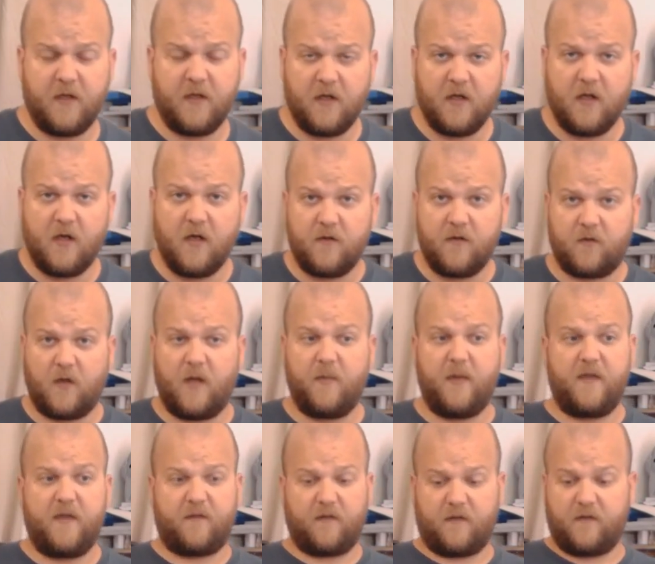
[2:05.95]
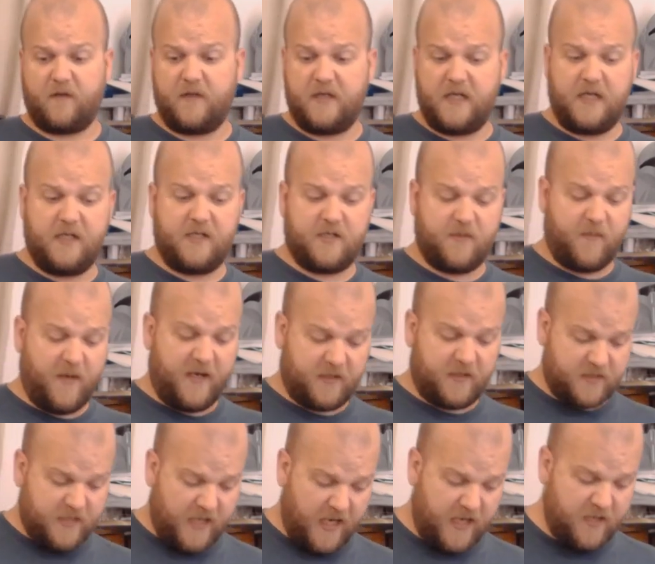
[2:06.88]
So I basically need to make
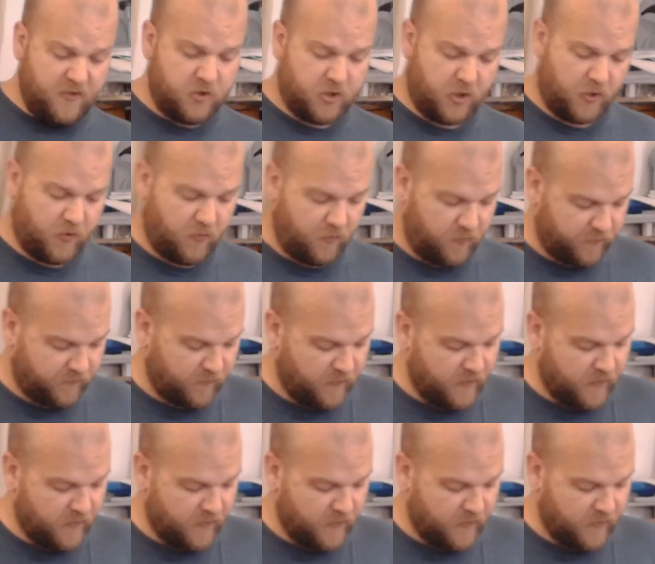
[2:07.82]
10 journals.